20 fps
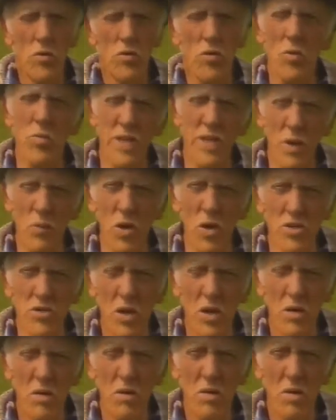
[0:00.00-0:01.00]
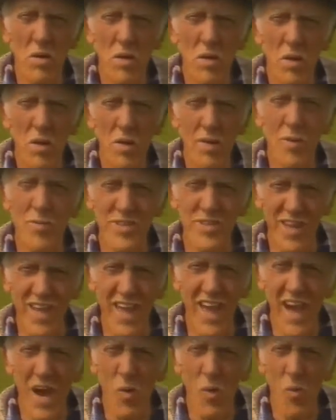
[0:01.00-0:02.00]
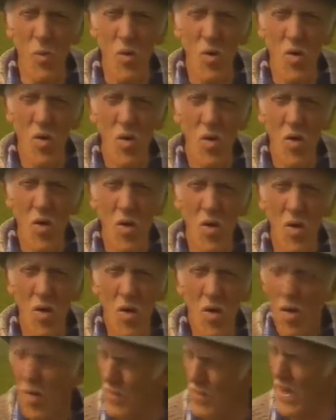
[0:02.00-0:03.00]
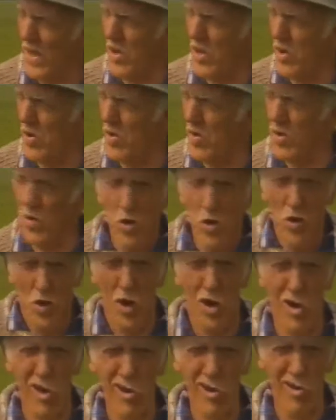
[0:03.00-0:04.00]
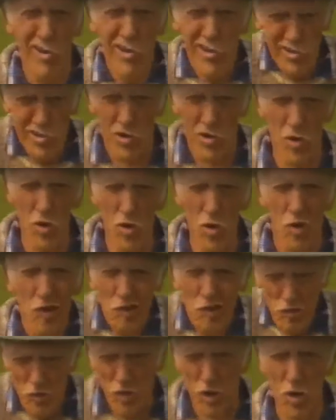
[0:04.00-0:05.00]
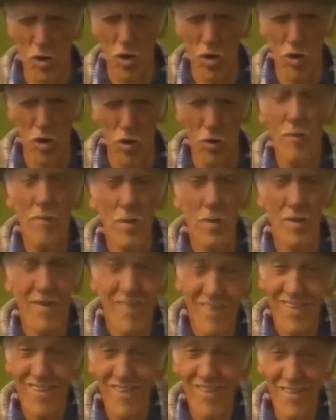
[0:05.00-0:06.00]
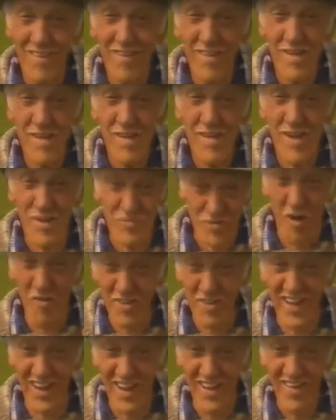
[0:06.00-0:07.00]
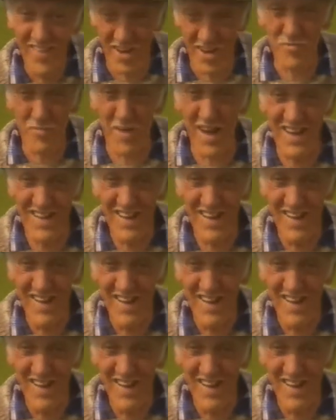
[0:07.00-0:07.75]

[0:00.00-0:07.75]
know what that was? That was a cow. Then he heard a donkey, that's right.